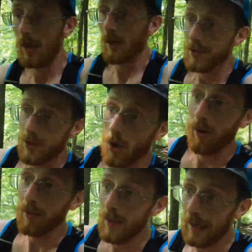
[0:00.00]
So one
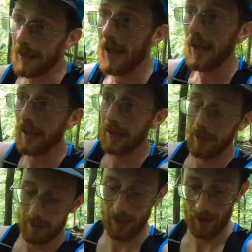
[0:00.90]
thing
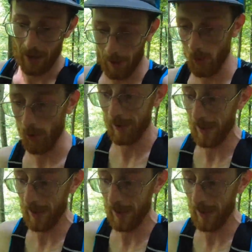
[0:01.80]
that I'm going to